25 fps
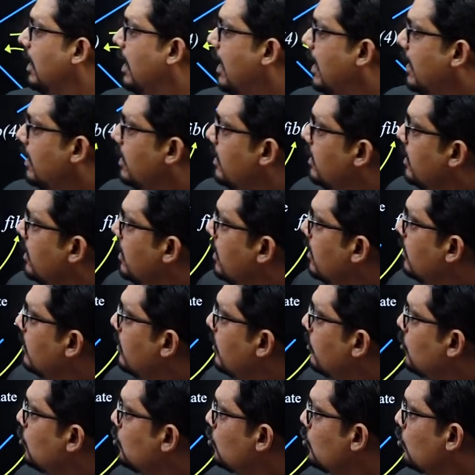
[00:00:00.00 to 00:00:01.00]
And here
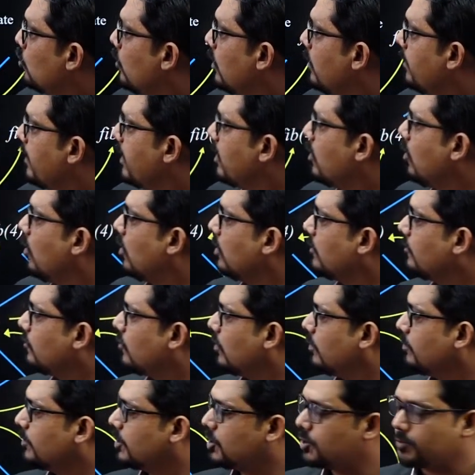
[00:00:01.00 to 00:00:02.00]
the 2 will be gone
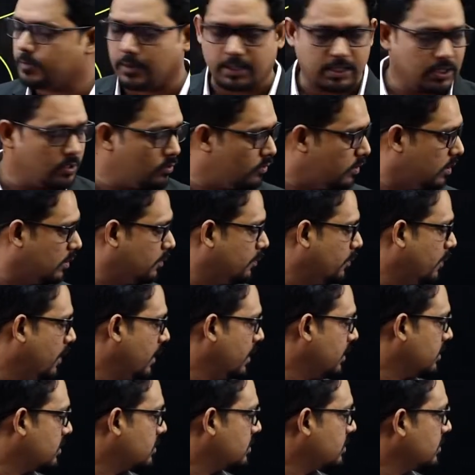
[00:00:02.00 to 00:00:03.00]
from this particular
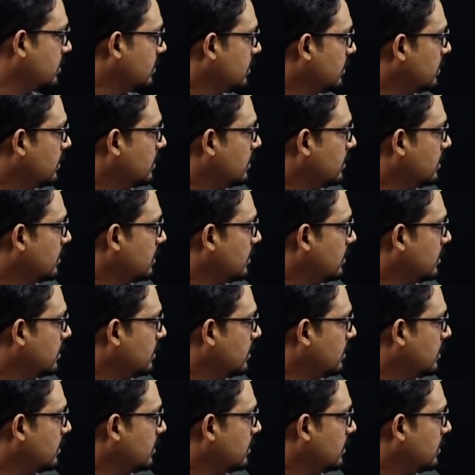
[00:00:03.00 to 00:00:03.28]
place.